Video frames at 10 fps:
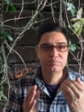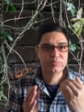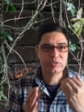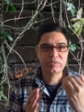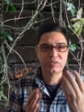
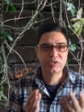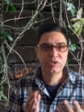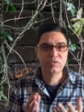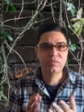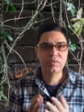Success
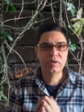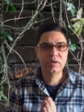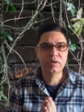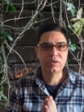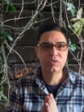rate of
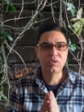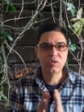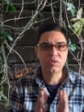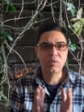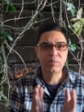
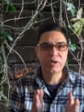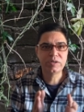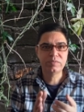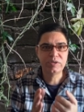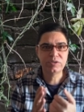
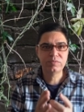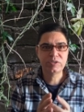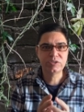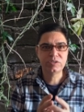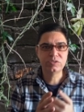non-operative
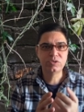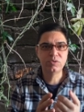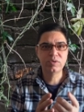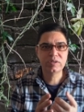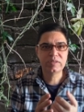intervention is
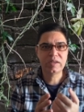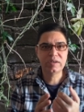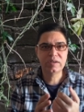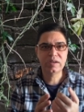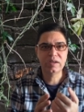lower
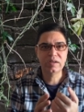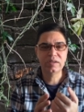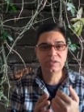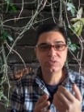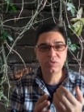than
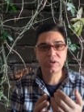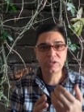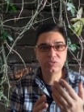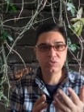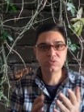is lower
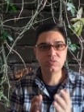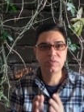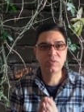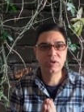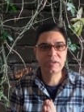in those who
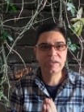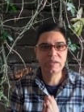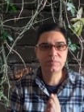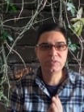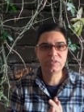have got
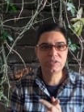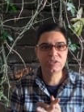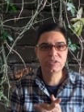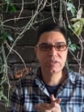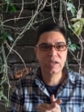delayed
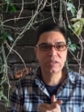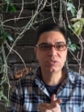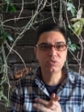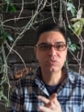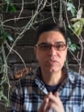presentation and
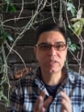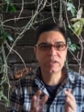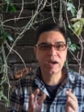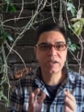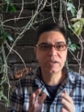those with
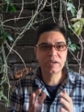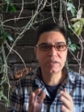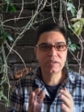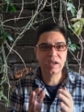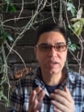an
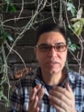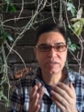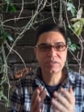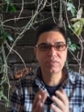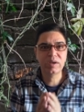
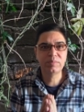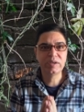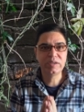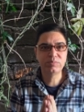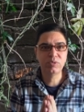identifiable
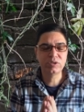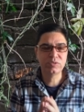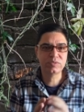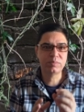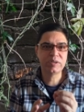lead point. So
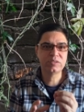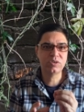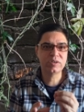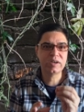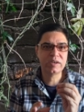if somebody has
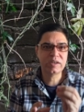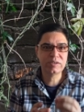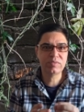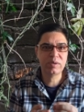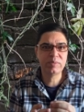got an
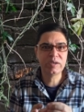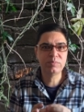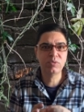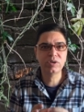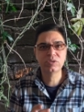identifiable lead
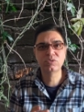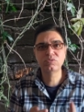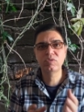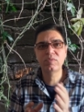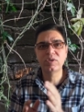point and
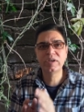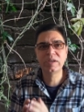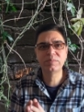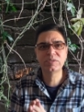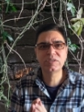those who have got
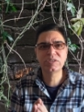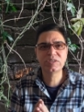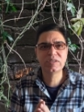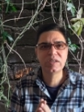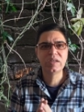delayed presentation,